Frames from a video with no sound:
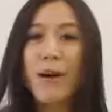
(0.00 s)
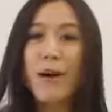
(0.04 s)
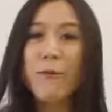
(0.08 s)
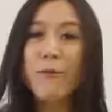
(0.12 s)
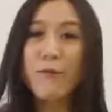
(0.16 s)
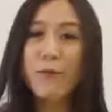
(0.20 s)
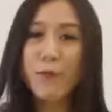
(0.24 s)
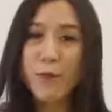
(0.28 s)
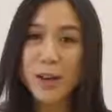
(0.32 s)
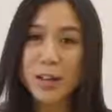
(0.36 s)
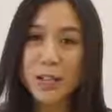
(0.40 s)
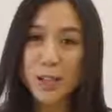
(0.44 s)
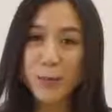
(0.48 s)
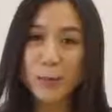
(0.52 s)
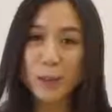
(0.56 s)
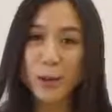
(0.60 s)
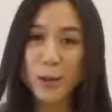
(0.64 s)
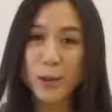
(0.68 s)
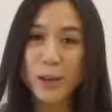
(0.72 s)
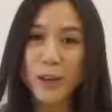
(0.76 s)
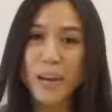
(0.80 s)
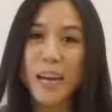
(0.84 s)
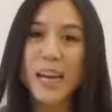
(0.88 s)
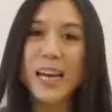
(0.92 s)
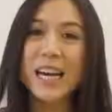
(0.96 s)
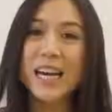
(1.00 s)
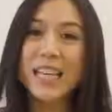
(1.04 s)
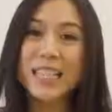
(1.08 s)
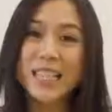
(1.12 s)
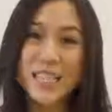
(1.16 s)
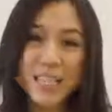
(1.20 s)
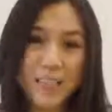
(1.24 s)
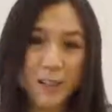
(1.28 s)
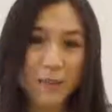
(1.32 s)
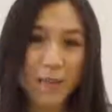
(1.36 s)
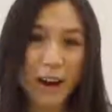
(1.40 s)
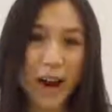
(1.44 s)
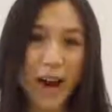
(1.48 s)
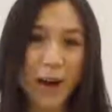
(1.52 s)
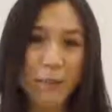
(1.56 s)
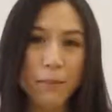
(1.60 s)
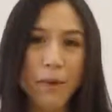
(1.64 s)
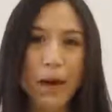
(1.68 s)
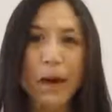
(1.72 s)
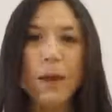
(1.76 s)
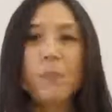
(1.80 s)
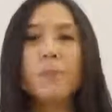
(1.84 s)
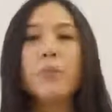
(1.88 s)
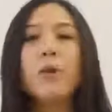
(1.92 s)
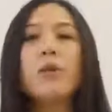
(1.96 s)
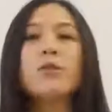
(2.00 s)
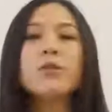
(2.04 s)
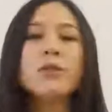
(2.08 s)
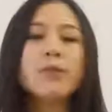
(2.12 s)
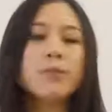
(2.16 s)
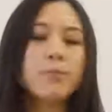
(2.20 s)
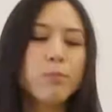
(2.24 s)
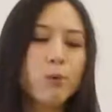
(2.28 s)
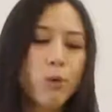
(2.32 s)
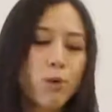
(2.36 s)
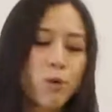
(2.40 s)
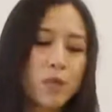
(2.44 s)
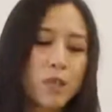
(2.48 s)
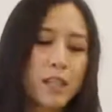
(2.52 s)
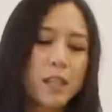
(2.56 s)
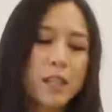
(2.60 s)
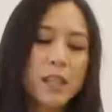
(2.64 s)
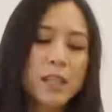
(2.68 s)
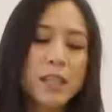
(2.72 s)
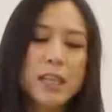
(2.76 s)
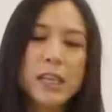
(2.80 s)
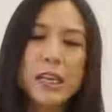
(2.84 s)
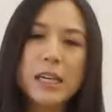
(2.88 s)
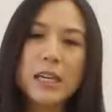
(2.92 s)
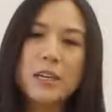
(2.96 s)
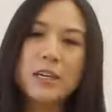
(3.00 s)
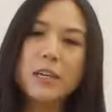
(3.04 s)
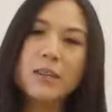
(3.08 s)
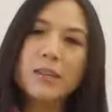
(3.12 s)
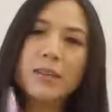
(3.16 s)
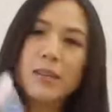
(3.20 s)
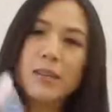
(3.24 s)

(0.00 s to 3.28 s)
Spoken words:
on Facebook, Instagram, and most importantly,